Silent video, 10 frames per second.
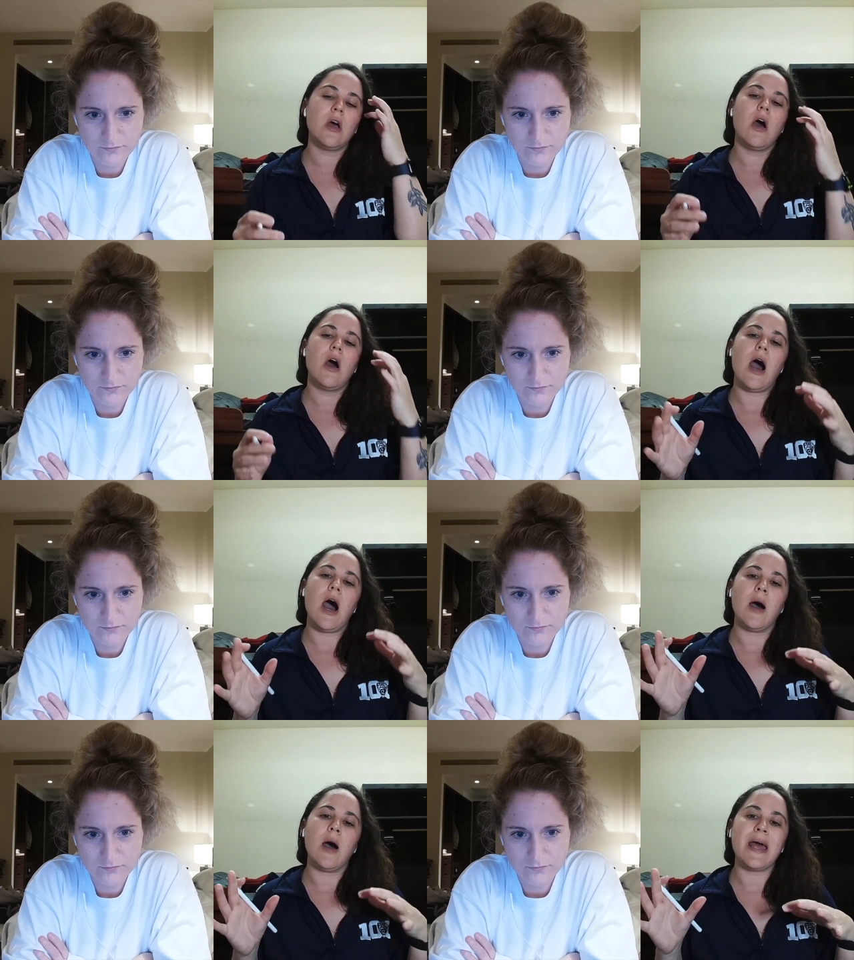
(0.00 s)
Speaker 1: Um,
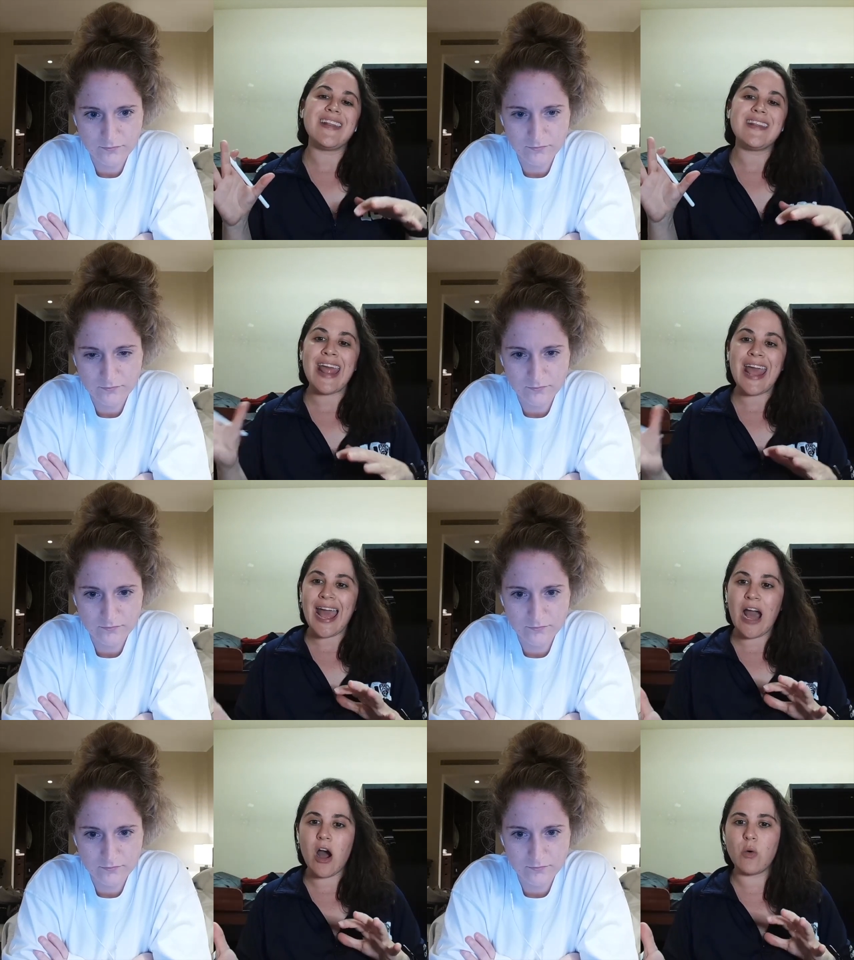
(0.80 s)

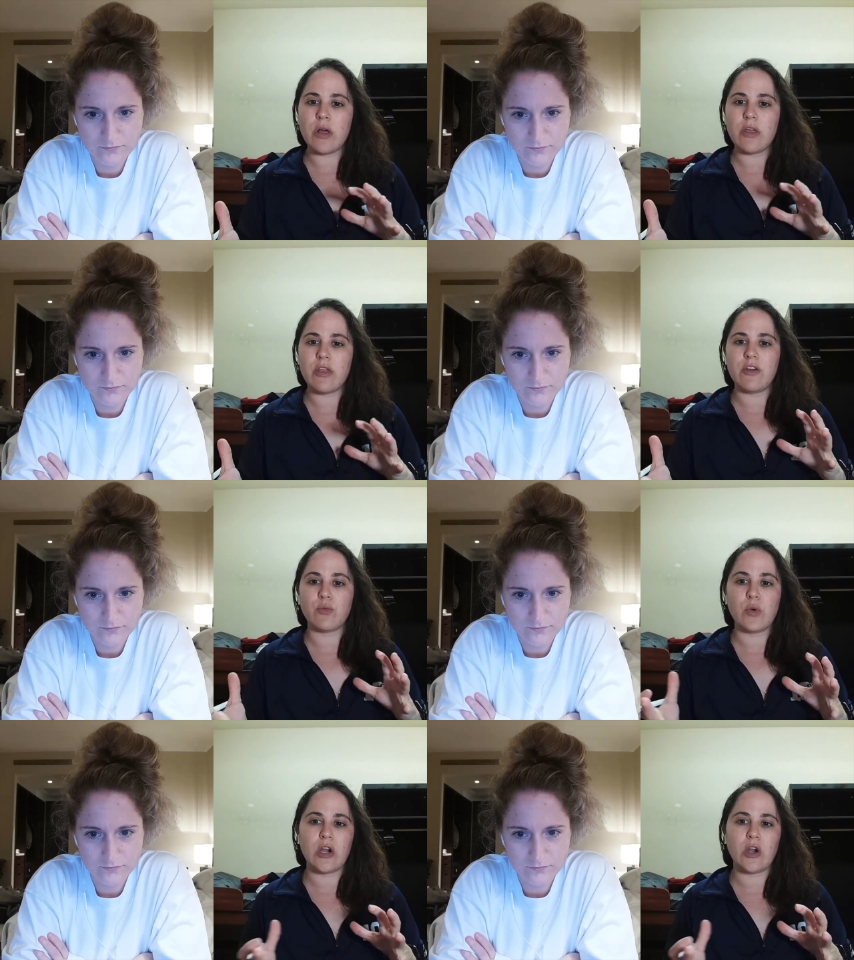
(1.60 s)
now the
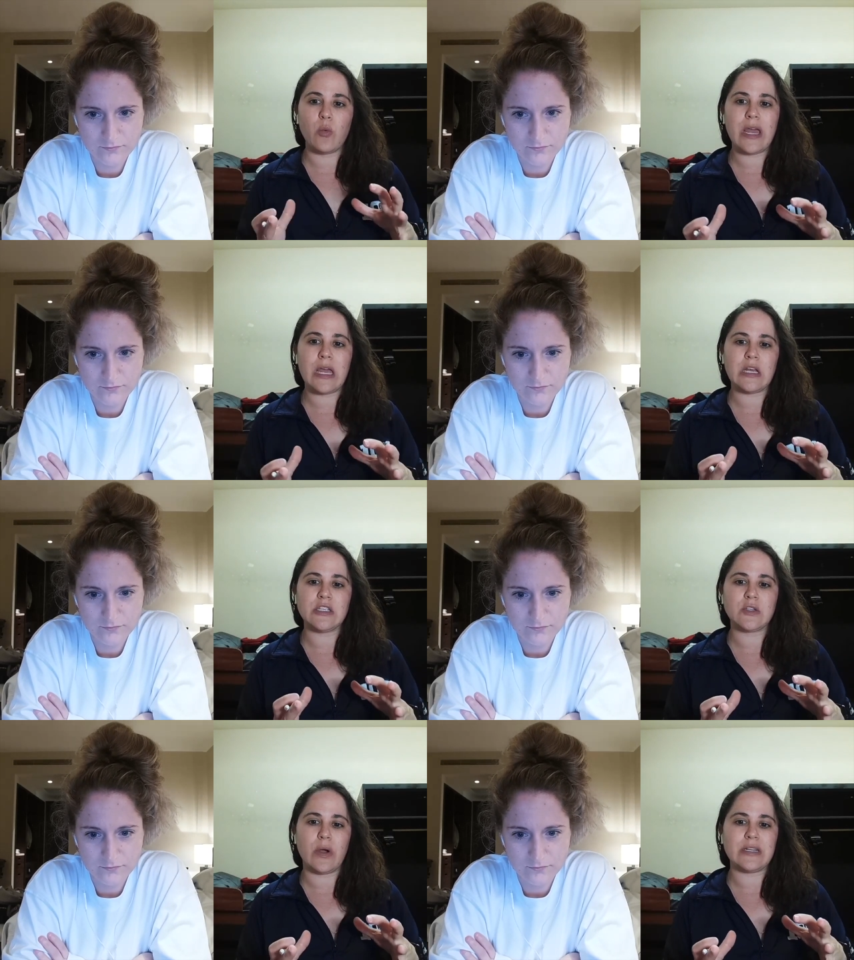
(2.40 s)
rear wing is
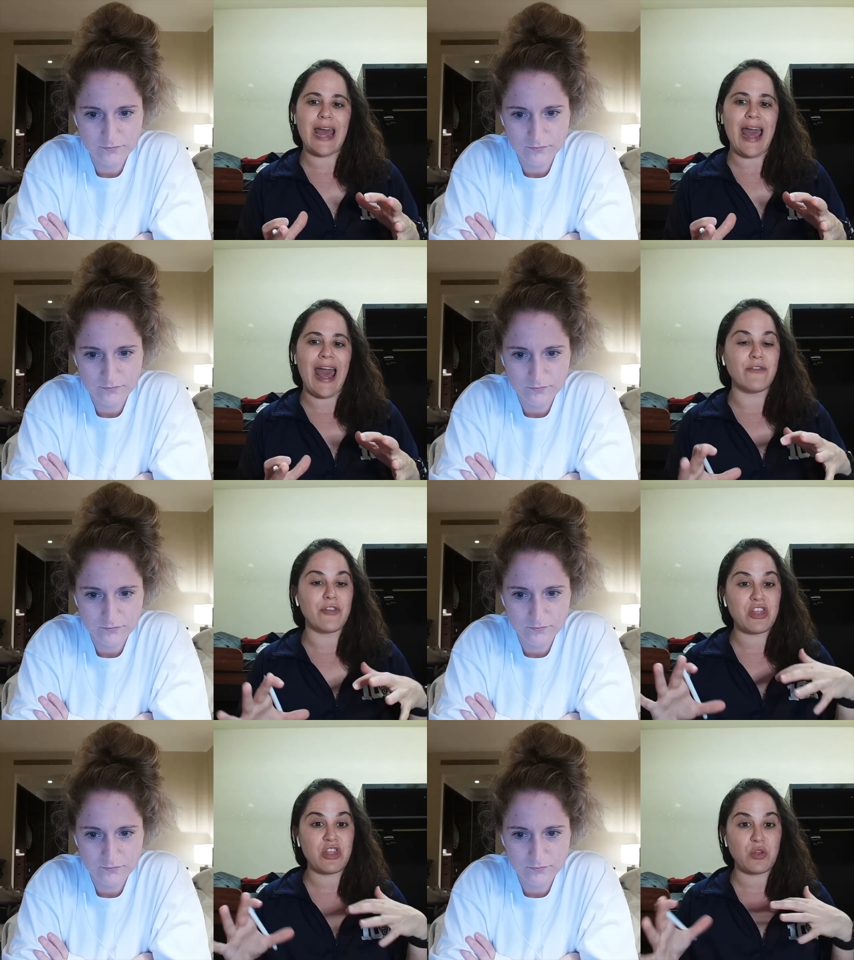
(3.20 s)
going to have
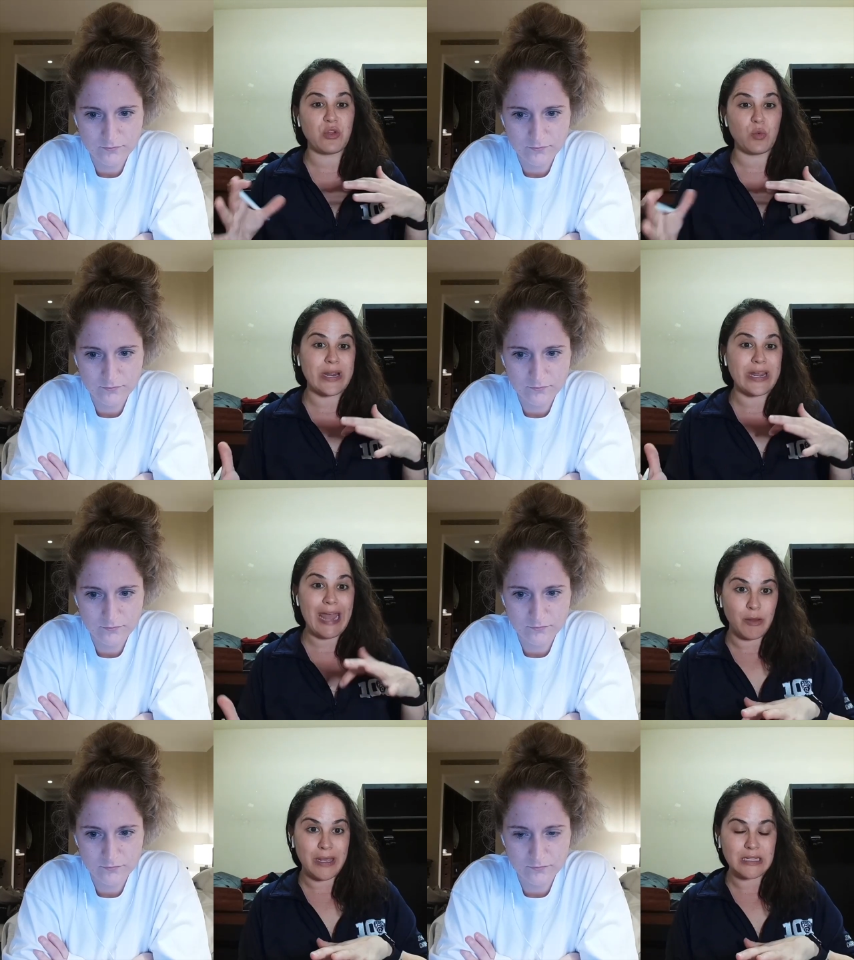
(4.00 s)
three
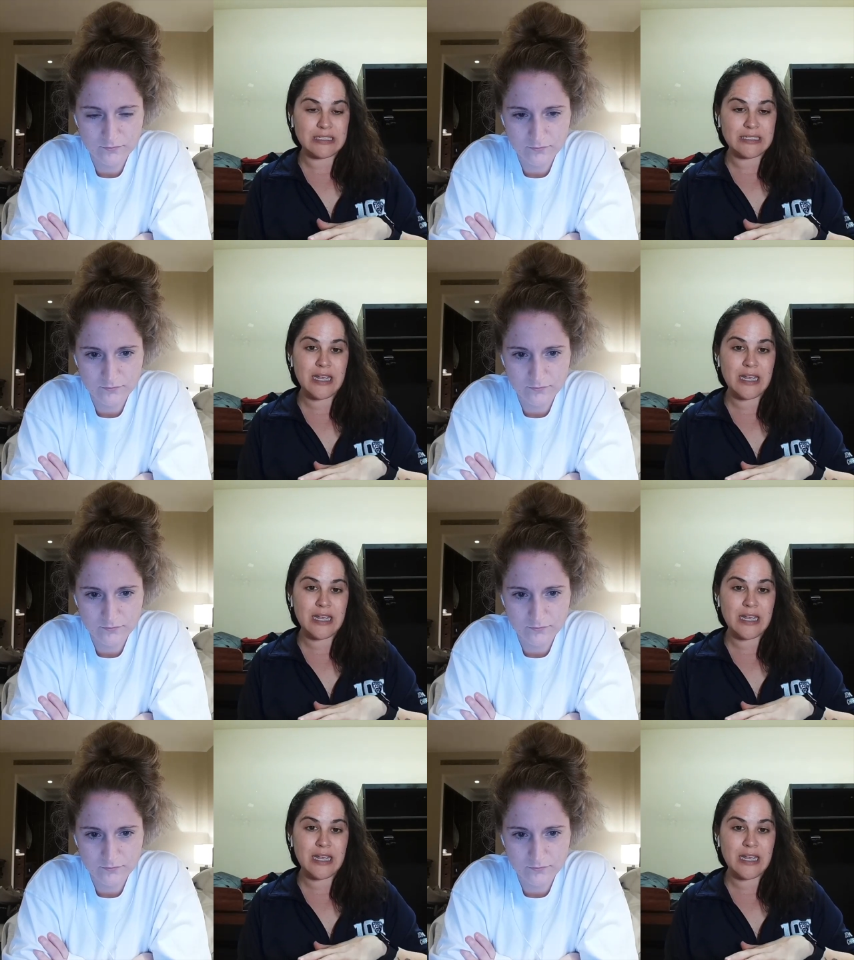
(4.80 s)
elements,